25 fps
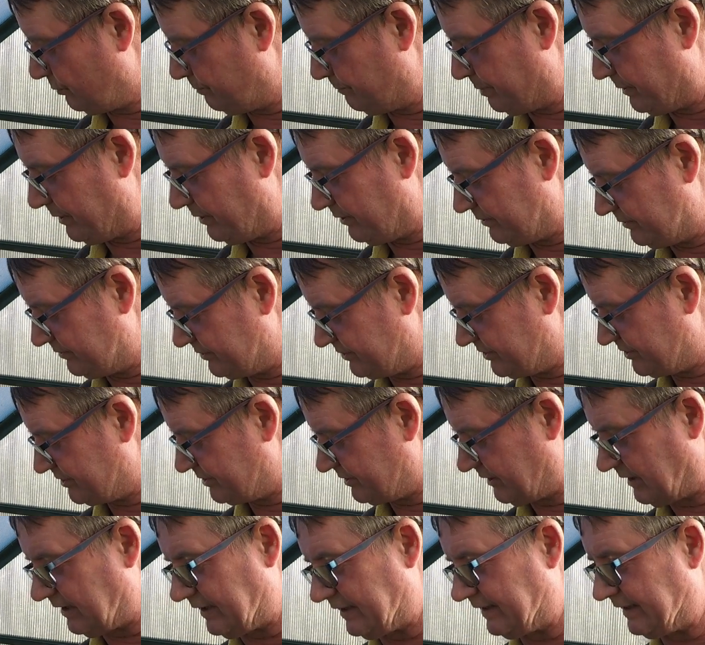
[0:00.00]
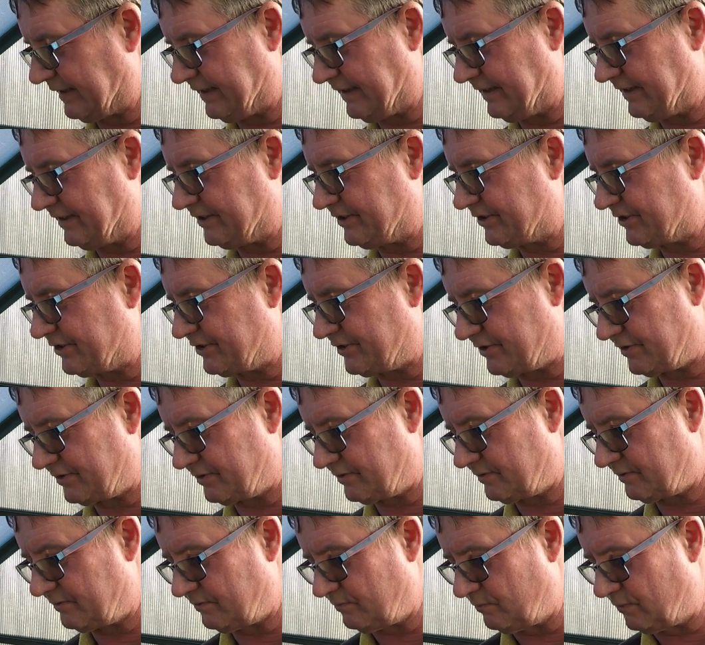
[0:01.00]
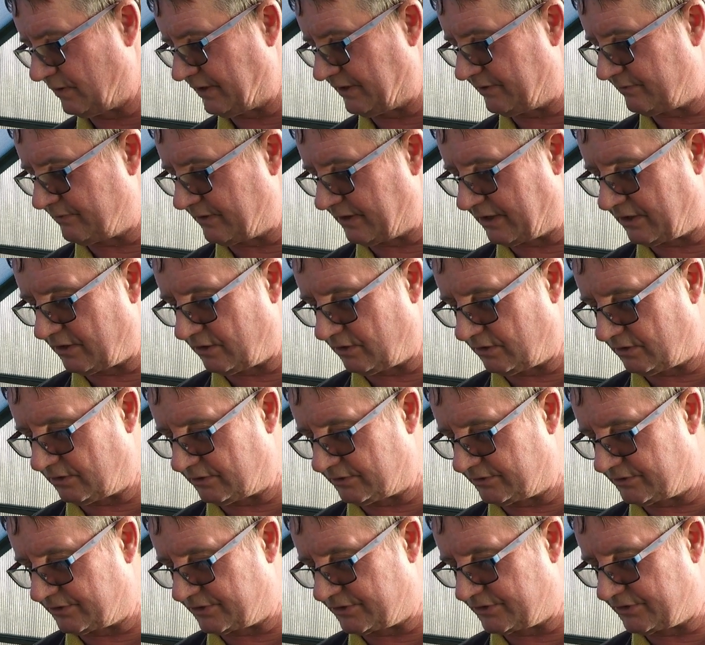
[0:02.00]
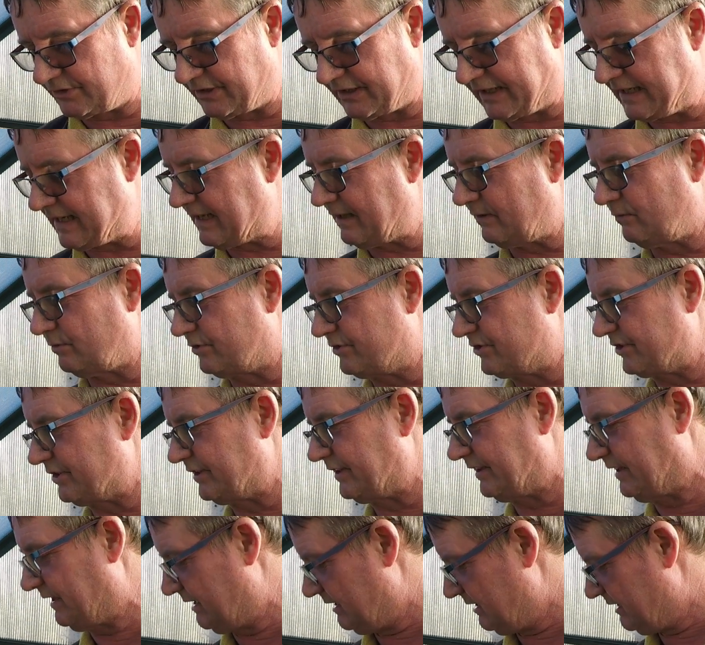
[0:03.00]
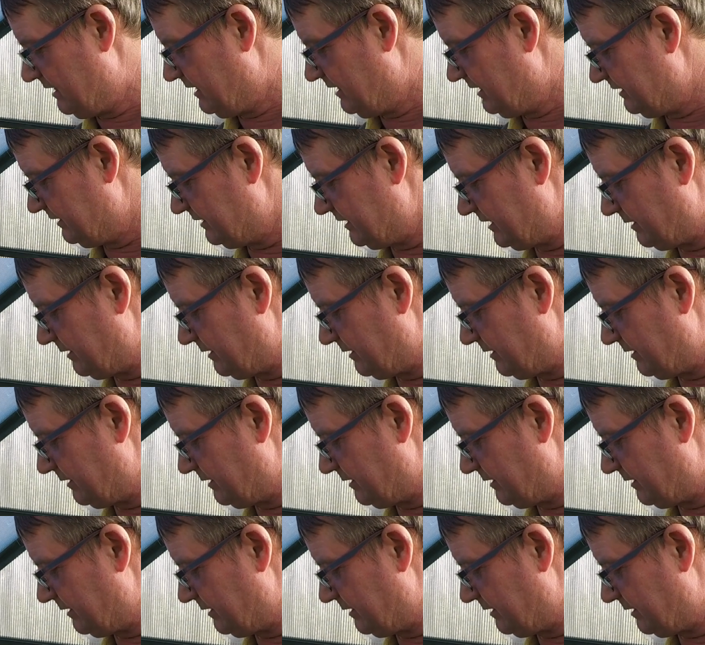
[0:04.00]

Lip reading: pots like this with regards the Kelsey. Then